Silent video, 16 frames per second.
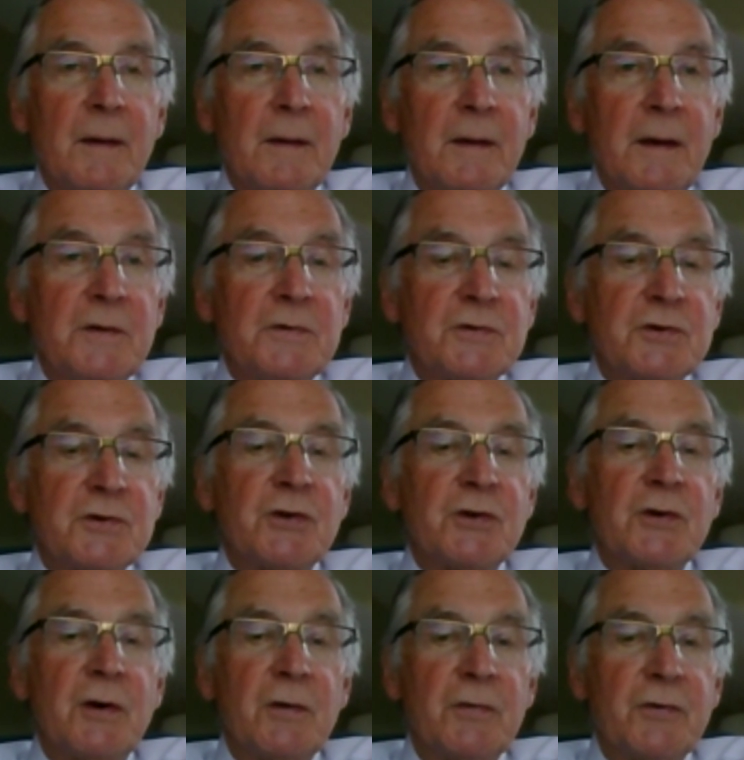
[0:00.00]
cases
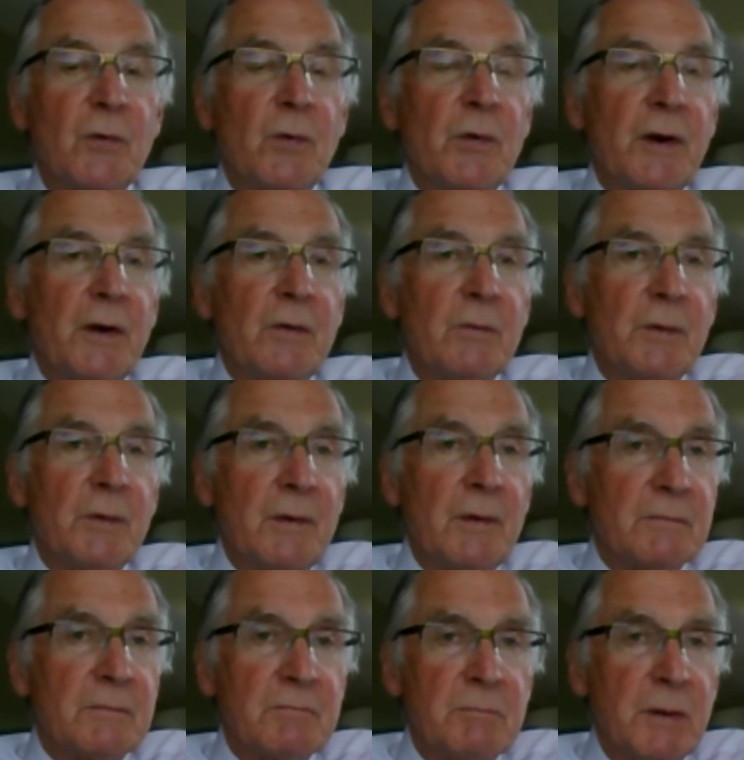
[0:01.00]
that are thrown in
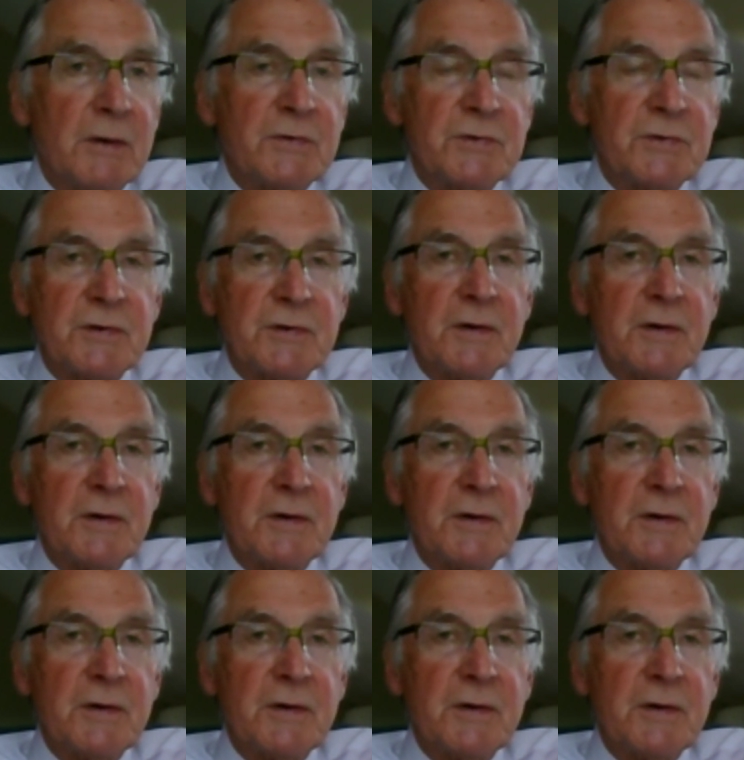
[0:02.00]
without much